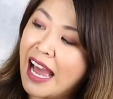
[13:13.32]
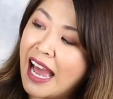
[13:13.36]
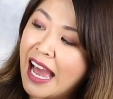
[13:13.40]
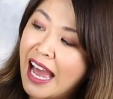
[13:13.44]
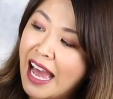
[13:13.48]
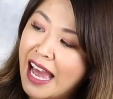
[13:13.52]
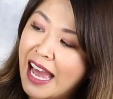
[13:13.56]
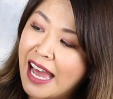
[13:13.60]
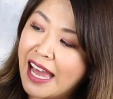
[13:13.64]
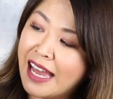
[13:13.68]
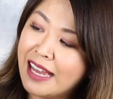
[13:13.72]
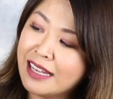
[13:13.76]

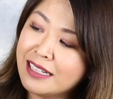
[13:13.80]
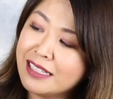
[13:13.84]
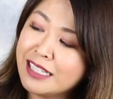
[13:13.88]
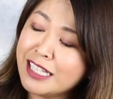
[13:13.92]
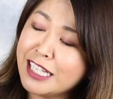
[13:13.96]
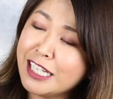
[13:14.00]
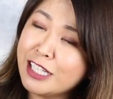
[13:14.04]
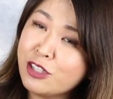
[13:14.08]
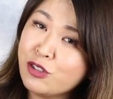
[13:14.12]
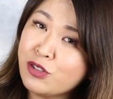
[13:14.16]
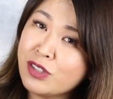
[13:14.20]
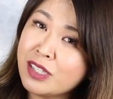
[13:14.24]
And
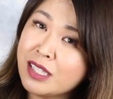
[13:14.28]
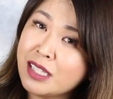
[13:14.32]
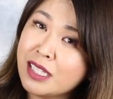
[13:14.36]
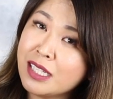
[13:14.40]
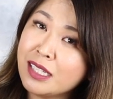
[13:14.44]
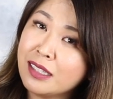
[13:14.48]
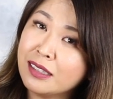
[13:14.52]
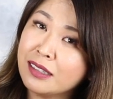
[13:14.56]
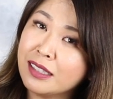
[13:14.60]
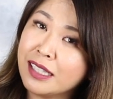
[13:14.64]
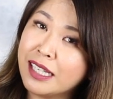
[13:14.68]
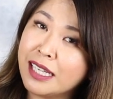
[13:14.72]

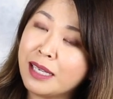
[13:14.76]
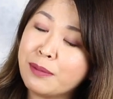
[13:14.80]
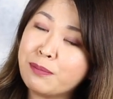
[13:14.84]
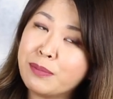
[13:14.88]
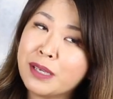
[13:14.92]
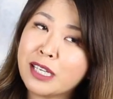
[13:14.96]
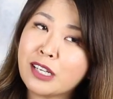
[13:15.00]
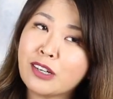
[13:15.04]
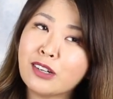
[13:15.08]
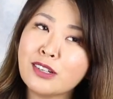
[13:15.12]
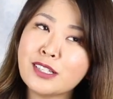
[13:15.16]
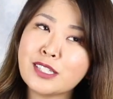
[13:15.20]
interestingly,
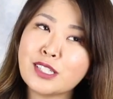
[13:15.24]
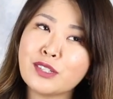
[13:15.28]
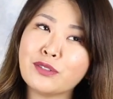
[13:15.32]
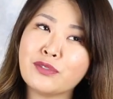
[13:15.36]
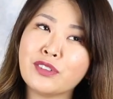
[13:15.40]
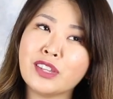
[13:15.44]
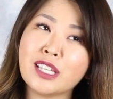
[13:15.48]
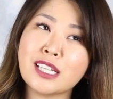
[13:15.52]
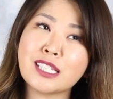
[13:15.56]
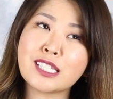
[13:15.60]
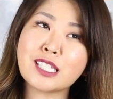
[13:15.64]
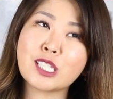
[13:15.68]
because
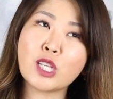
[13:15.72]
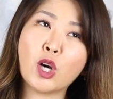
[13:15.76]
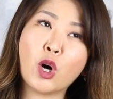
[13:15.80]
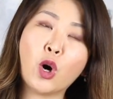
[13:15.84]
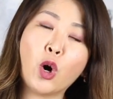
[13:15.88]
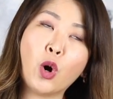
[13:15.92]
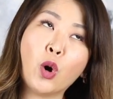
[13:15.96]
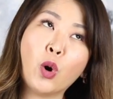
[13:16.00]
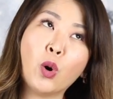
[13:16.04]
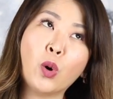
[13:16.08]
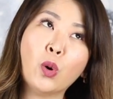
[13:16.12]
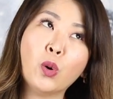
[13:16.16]
of this
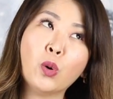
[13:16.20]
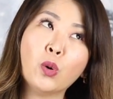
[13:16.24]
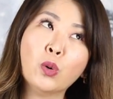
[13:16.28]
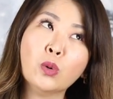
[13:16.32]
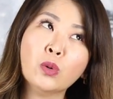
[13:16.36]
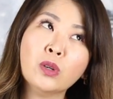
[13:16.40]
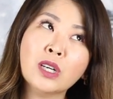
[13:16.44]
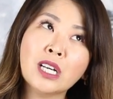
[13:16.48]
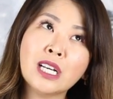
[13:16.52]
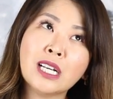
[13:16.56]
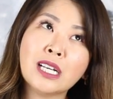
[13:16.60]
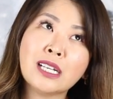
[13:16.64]

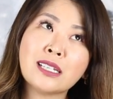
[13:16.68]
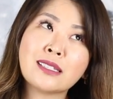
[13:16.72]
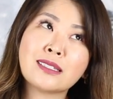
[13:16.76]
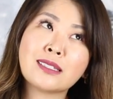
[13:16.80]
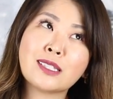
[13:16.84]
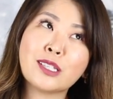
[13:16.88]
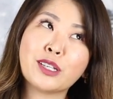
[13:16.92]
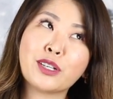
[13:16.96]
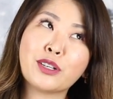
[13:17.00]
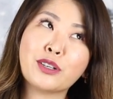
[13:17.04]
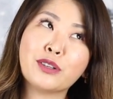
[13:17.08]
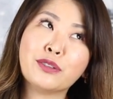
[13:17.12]
whole
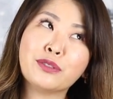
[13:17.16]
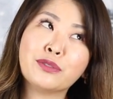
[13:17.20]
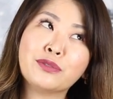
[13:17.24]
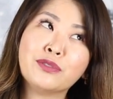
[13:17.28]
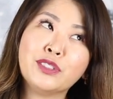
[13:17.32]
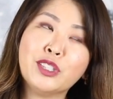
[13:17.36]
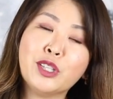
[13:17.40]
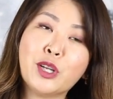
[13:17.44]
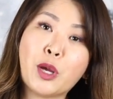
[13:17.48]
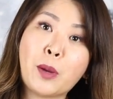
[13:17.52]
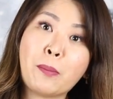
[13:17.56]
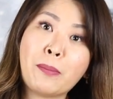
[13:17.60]
sort of,
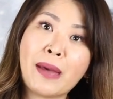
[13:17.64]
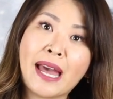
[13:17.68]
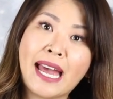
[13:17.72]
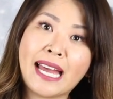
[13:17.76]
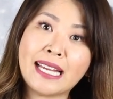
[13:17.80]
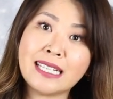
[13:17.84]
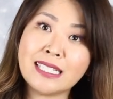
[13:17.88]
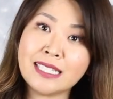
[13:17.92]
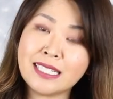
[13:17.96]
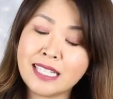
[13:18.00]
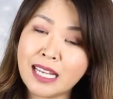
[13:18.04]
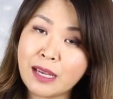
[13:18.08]
you know,
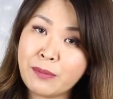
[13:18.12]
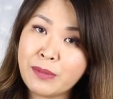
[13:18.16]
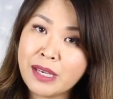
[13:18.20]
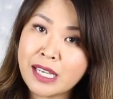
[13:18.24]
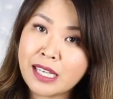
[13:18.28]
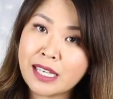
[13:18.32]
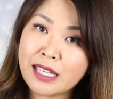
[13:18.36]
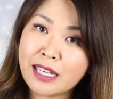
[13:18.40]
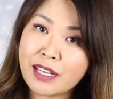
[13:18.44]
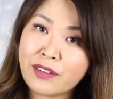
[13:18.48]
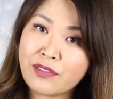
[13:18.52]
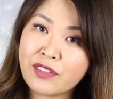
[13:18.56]

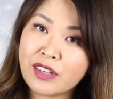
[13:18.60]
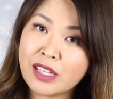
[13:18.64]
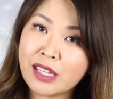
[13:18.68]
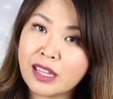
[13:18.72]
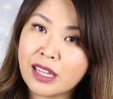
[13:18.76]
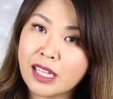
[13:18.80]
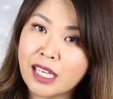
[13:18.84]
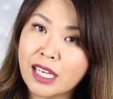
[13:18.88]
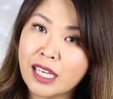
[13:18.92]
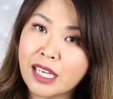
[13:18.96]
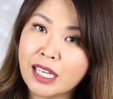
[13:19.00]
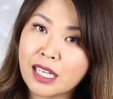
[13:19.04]
pandemic and
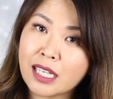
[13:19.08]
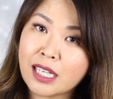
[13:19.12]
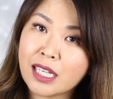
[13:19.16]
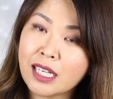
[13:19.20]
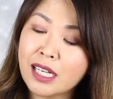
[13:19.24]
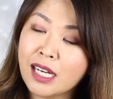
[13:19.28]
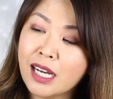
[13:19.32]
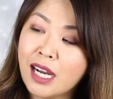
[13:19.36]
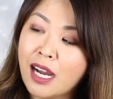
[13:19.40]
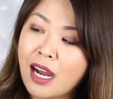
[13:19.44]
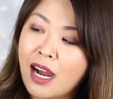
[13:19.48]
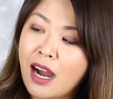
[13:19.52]
everything,
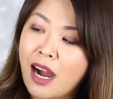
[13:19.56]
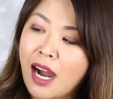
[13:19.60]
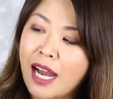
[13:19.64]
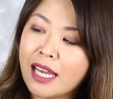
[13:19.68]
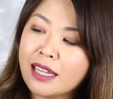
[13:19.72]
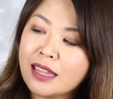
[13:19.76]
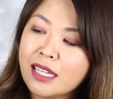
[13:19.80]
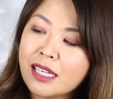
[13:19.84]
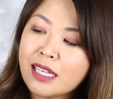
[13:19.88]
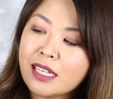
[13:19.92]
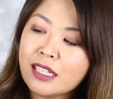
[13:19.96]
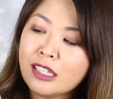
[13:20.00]
I
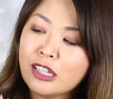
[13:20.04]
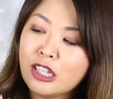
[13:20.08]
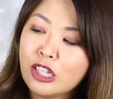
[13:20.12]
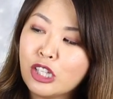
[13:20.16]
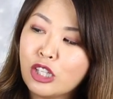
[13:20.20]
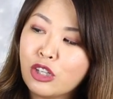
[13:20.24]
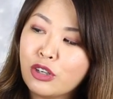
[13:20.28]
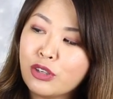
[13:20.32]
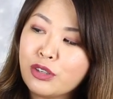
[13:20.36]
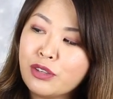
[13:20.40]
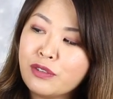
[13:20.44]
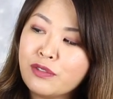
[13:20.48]
think a
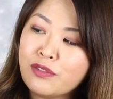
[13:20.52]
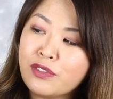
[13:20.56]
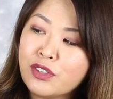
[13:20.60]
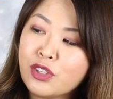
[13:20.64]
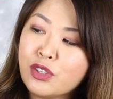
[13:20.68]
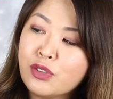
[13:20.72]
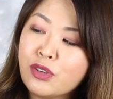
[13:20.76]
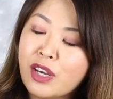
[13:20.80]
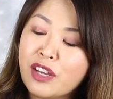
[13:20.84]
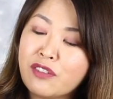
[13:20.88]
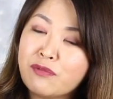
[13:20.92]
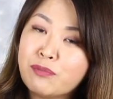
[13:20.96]
lot of
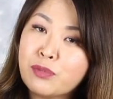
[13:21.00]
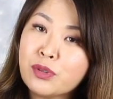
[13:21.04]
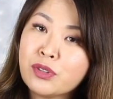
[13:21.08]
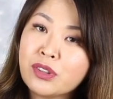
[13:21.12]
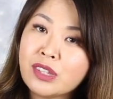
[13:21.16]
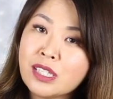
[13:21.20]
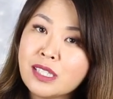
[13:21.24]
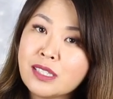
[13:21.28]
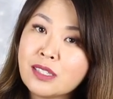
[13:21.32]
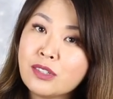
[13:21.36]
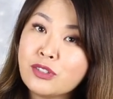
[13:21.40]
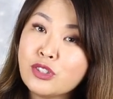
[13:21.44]
you have put
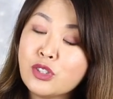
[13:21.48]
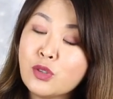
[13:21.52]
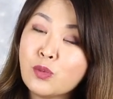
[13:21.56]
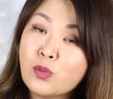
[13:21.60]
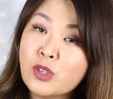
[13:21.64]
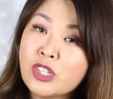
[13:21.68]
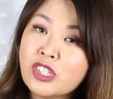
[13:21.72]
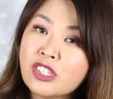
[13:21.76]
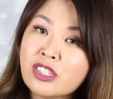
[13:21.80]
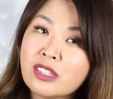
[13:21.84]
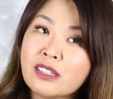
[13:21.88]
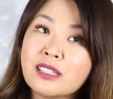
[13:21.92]
this on your
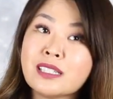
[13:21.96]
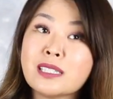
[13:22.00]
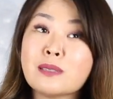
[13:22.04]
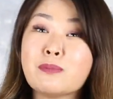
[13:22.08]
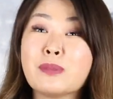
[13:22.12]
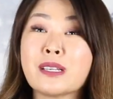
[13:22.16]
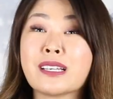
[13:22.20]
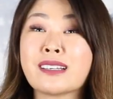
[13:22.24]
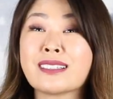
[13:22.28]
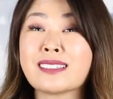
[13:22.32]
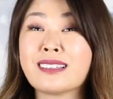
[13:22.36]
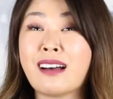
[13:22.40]
wish list,
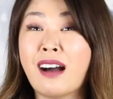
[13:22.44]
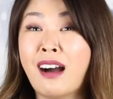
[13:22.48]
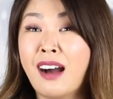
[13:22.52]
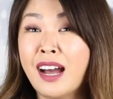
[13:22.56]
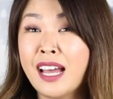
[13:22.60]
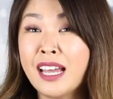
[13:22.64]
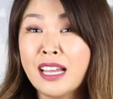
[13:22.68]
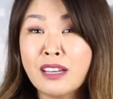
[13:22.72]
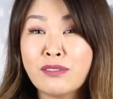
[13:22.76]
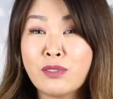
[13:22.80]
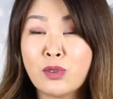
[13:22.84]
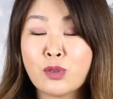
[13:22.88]
because I
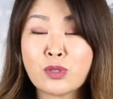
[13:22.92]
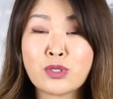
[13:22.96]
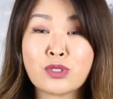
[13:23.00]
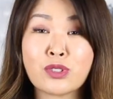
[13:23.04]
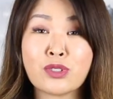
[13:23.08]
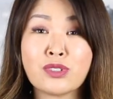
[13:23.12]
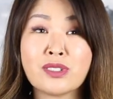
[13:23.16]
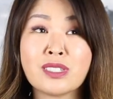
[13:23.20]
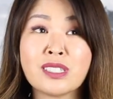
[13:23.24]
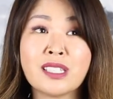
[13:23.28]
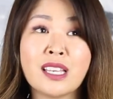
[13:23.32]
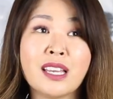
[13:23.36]
have
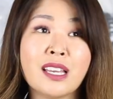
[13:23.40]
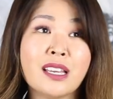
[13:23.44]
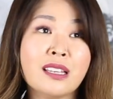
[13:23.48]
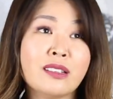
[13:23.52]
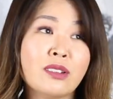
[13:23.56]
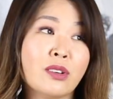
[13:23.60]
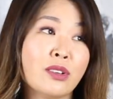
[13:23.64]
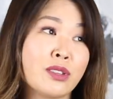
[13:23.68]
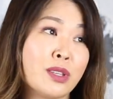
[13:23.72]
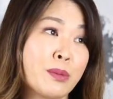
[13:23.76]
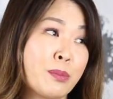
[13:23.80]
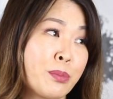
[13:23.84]
also seen
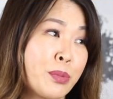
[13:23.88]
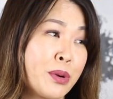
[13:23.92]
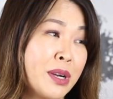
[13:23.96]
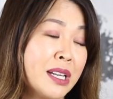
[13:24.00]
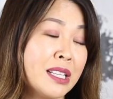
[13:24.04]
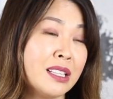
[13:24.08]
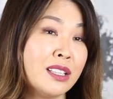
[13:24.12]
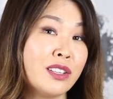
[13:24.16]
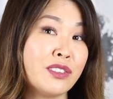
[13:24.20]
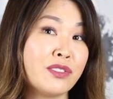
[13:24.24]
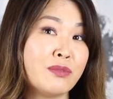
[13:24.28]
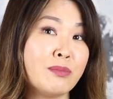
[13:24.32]
on the
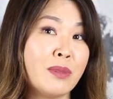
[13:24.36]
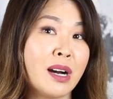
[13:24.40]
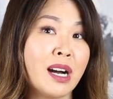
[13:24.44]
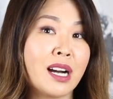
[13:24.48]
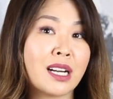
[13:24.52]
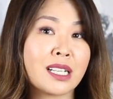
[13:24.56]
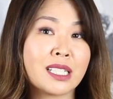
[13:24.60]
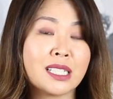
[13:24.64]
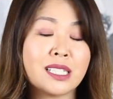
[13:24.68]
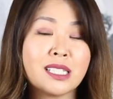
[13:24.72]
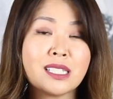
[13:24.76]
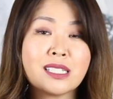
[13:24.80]
pre-loved
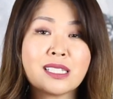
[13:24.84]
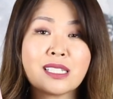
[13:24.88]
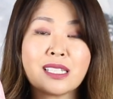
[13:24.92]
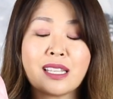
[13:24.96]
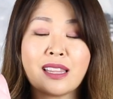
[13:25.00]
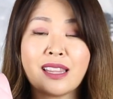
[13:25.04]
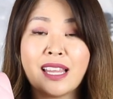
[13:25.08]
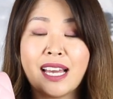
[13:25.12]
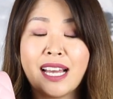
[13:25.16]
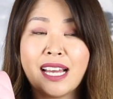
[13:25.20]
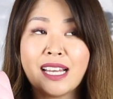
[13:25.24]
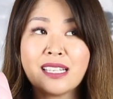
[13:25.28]
market
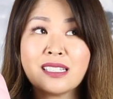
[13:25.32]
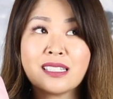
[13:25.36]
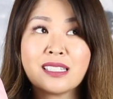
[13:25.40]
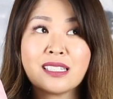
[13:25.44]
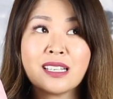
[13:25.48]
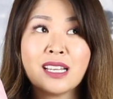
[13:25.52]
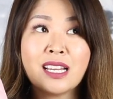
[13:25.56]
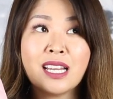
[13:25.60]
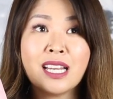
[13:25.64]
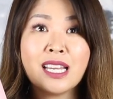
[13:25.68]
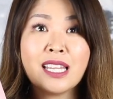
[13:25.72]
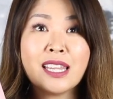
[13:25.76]
that
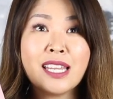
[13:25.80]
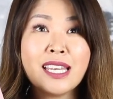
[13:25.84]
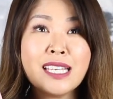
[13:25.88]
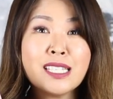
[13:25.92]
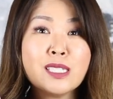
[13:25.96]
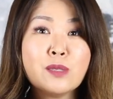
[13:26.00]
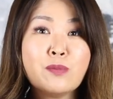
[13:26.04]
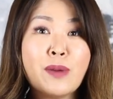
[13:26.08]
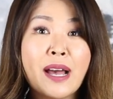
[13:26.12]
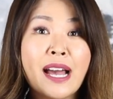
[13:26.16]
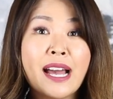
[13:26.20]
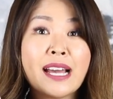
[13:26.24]

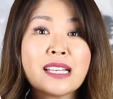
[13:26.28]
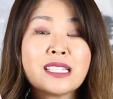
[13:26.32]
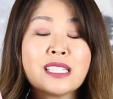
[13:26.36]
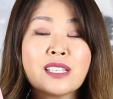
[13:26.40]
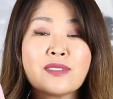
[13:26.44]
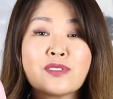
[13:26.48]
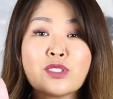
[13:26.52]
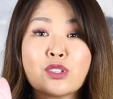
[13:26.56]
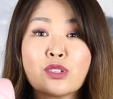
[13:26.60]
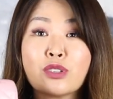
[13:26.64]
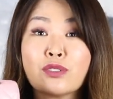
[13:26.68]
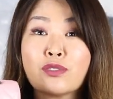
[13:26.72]
these bags
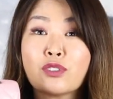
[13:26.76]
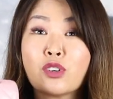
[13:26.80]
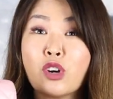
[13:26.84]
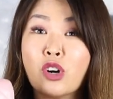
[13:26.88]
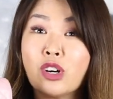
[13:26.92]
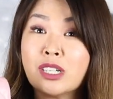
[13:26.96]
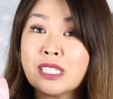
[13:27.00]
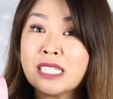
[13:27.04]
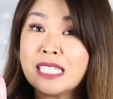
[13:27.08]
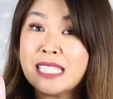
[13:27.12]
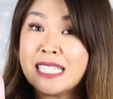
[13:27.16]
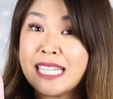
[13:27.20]
have sort of
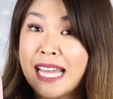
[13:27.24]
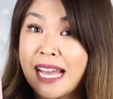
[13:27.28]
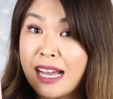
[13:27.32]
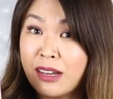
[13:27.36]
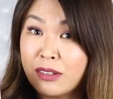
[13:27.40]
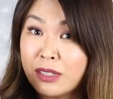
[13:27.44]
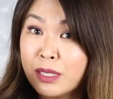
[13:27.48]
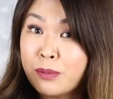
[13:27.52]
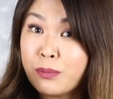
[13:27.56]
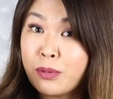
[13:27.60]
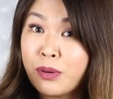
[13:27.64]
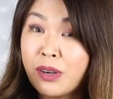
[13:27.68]
gone
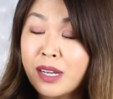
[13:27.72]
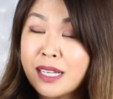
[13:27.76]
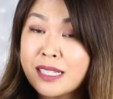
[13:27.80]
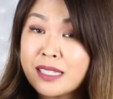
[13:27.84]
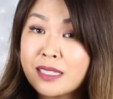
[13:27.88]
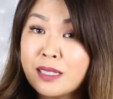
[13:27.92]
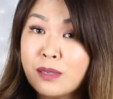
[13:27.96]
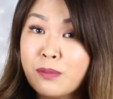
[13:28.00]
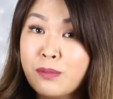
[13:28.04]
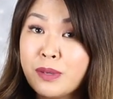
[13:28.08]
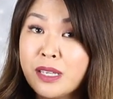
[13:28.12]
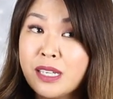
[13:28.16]
down in
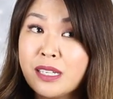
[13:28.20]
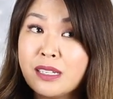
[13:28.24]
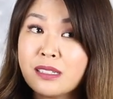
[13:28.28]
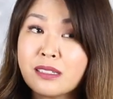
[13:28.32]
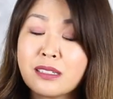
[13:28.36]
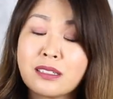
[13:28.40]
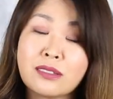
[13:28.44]
price a bit.